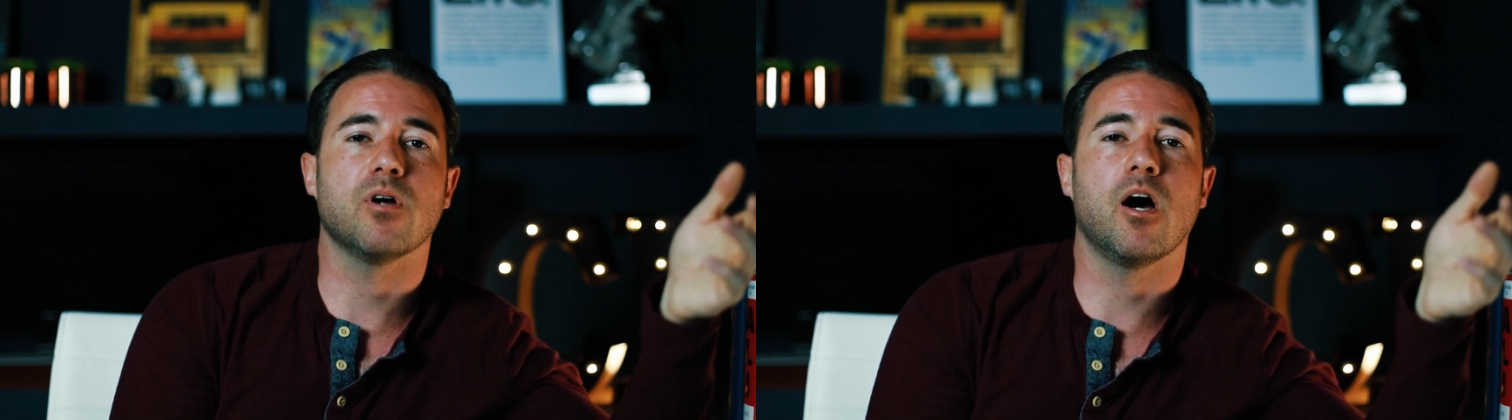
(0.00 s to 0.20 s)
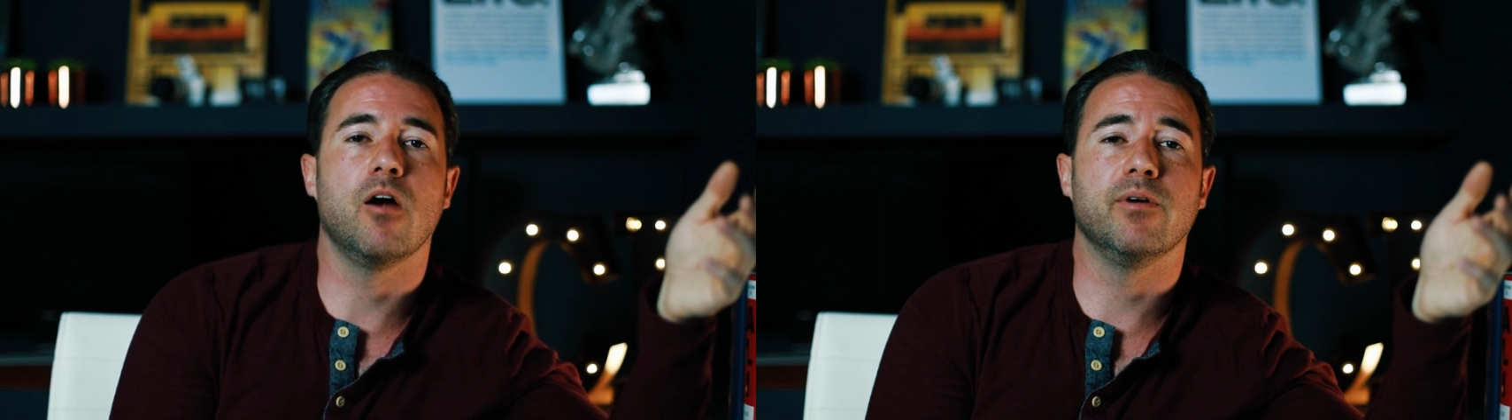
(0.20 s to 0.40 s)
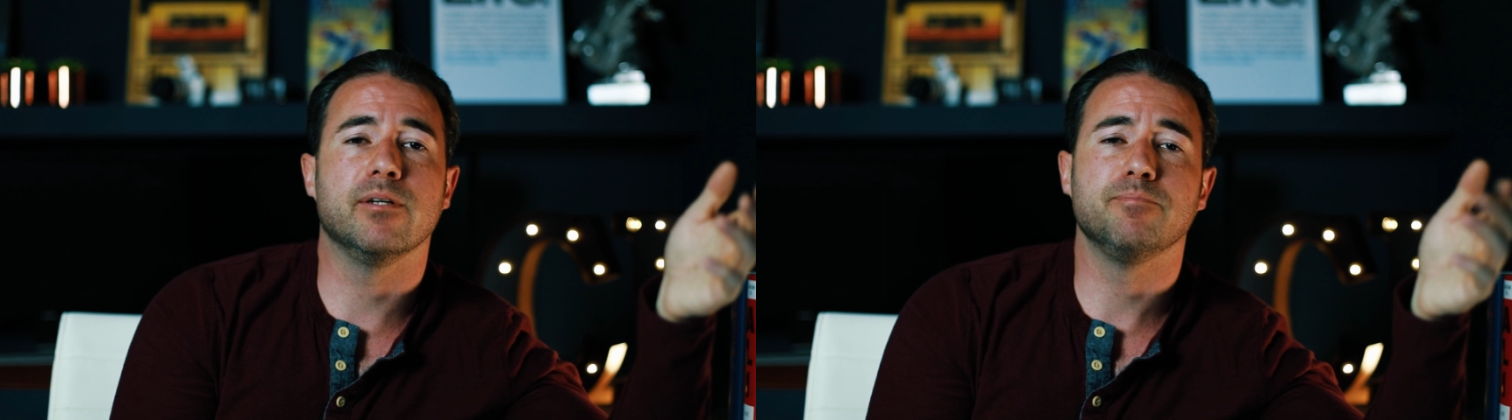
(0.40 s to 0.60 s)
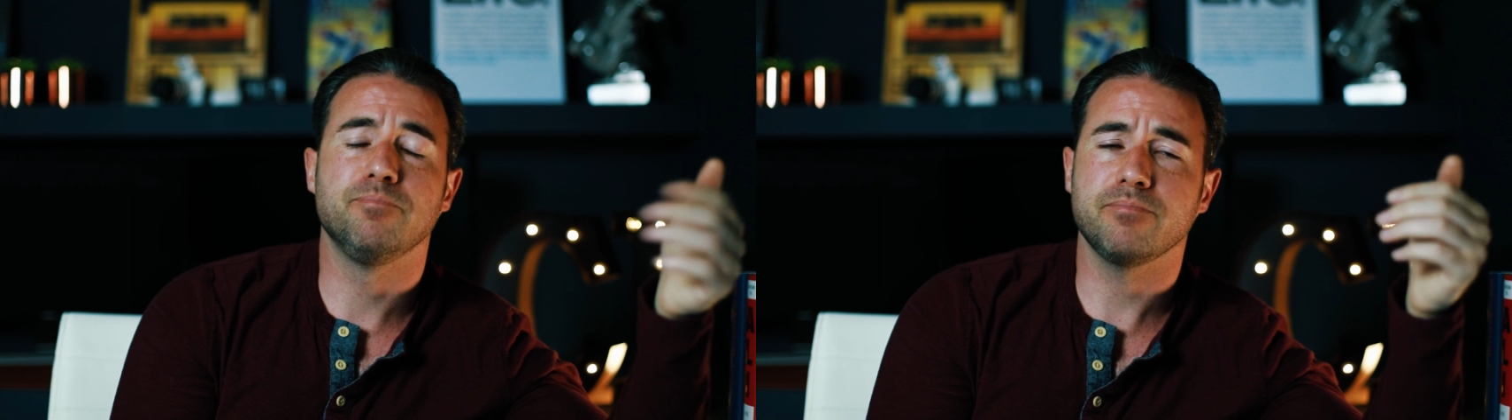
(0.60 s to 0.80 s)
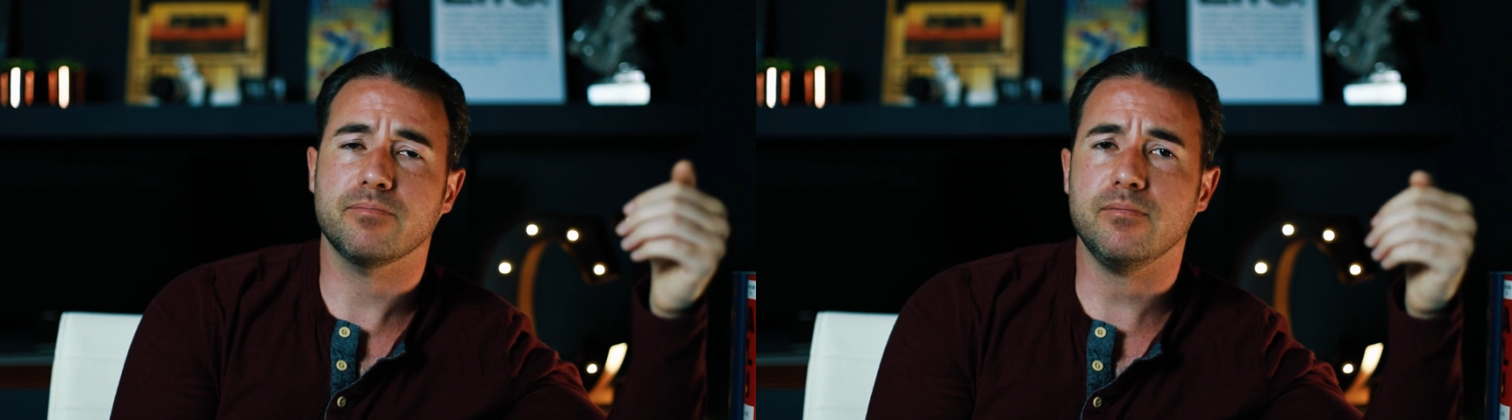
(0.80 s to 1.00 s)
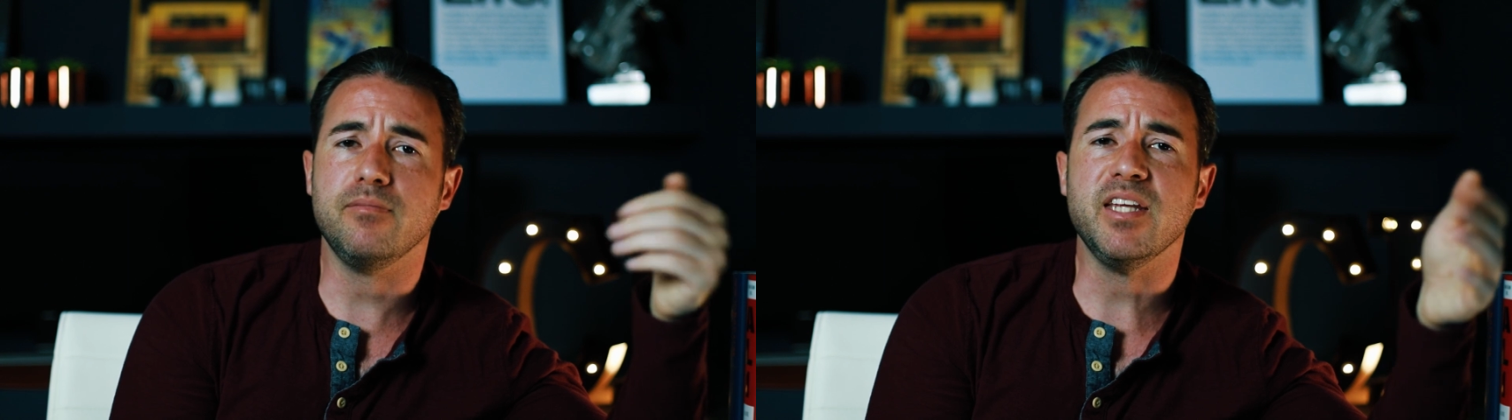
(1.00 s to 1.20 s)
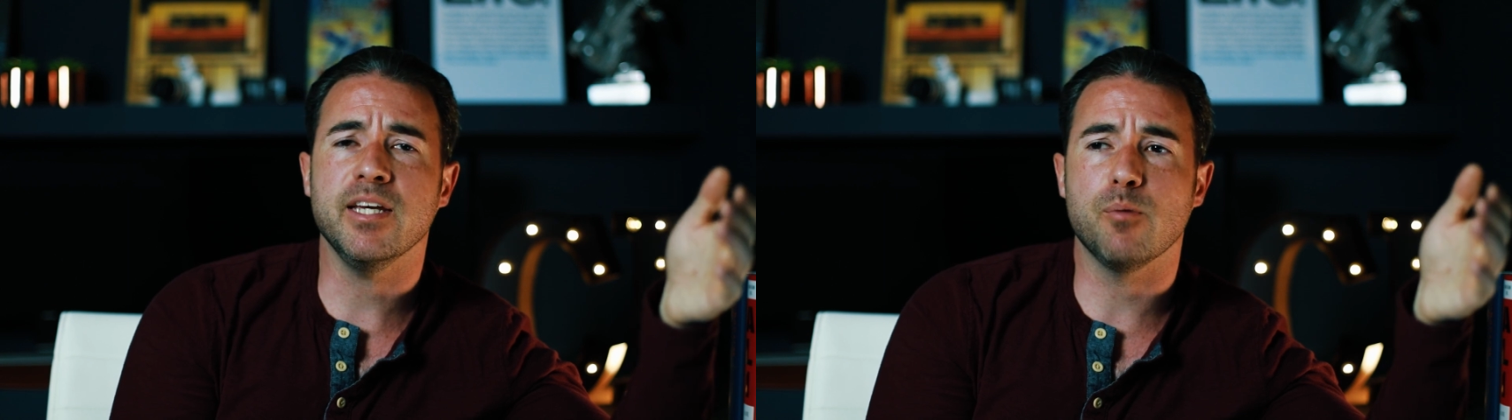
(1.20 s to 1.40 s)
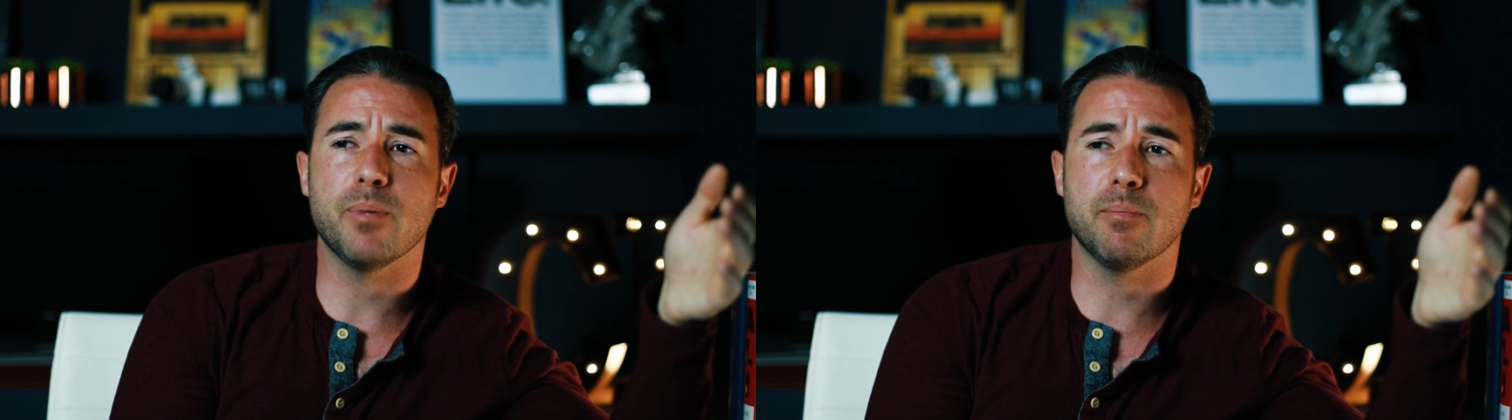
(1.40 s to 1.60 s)
hiring
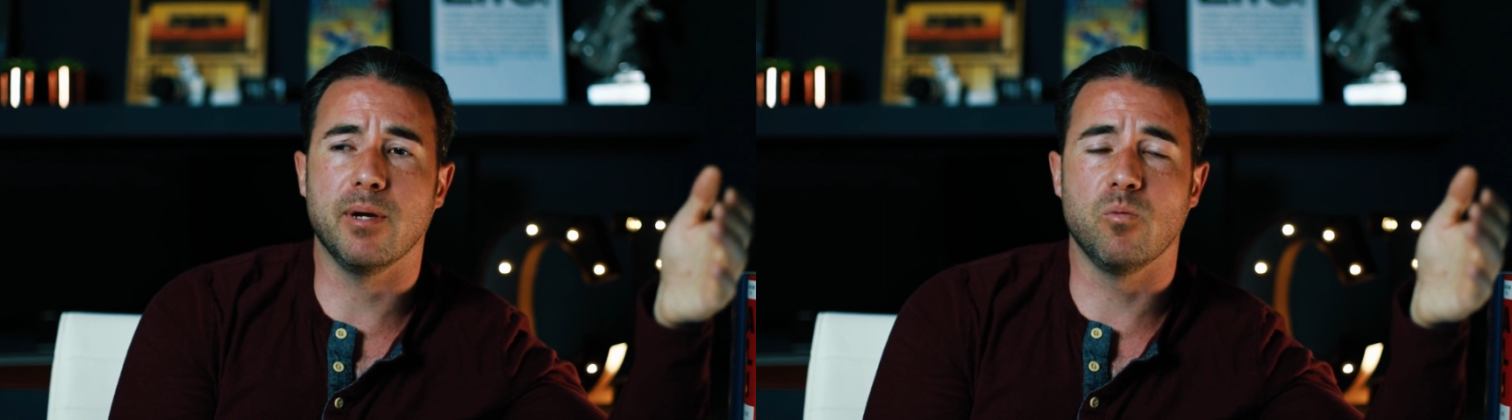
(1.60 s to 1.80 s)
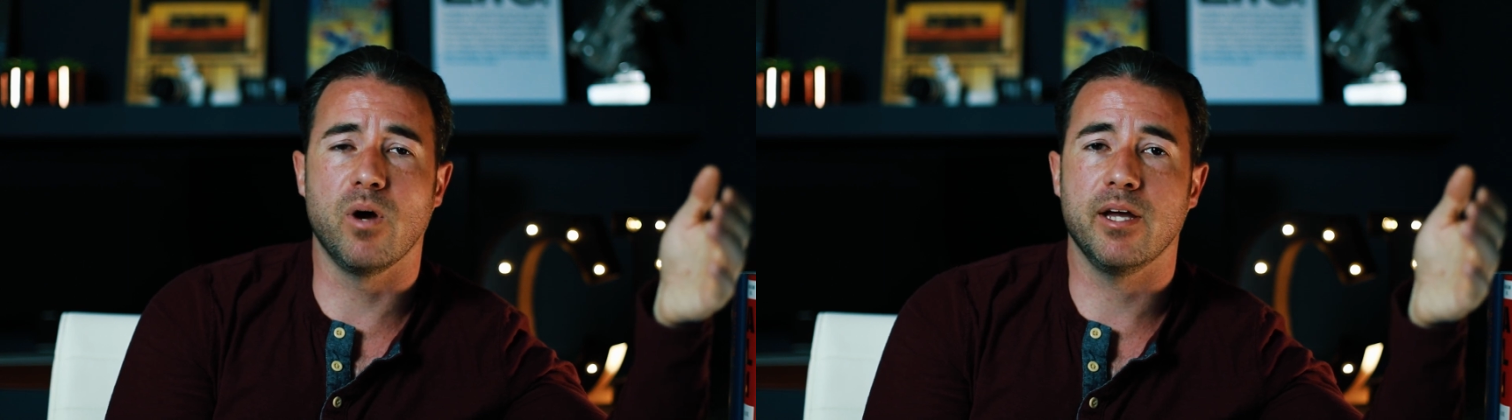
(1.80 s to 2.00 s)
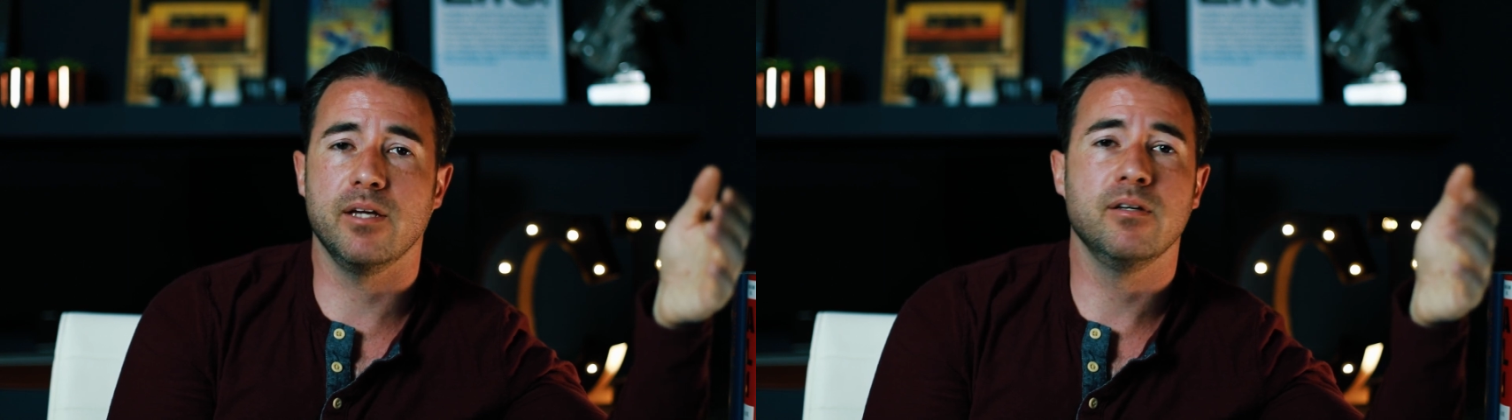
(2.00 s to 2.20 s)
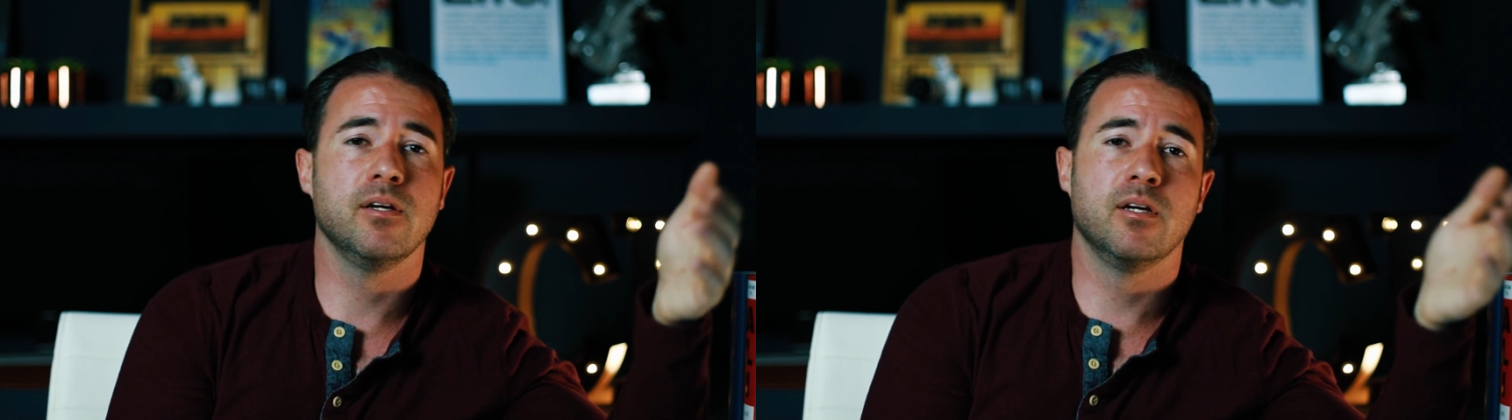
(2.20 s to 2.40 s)
in a big way.